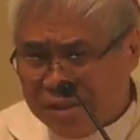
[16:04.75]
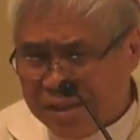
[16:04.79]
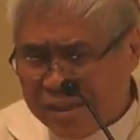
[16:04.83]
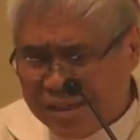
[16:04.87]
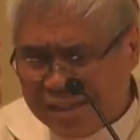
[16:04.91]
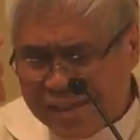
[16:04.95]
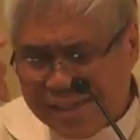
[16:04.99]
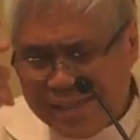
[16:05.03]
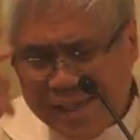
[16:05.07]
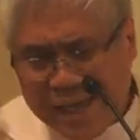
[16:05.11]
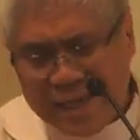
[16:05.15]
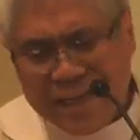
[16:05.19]

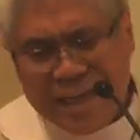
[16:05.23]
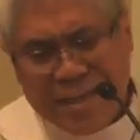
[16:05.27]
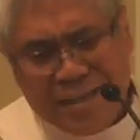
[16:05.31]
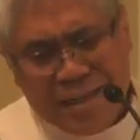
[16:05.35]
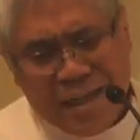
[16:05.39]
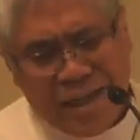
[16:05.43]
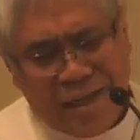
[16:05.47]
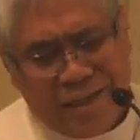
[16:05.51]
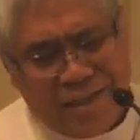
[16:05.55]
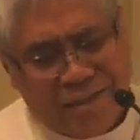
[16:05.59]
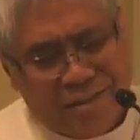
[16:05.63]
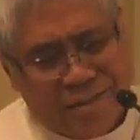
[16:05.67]
The
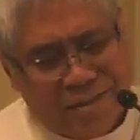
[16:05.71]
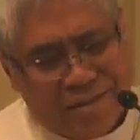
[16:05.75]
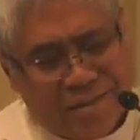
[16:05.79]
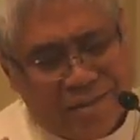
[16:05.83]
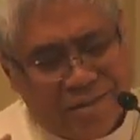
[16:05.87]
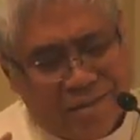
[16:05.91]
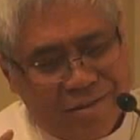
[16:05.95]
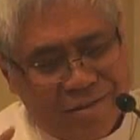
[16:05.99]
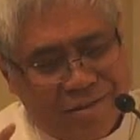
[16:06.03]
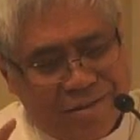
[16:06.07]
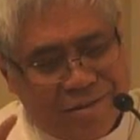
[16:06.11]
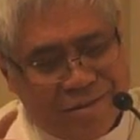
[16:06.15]
second night,
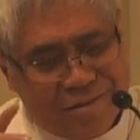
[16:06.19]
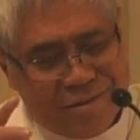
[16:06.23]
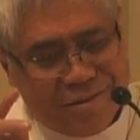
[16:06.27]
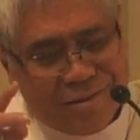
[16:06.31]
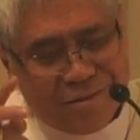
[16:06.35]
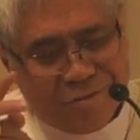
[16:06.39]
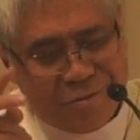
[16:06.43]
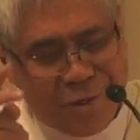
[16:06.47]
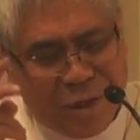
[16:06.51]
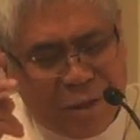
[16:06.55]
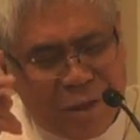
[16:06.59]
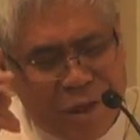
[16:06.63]

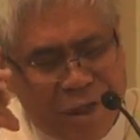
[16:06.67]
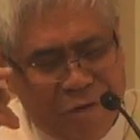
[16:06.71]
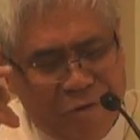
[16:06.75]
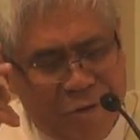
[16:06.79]
when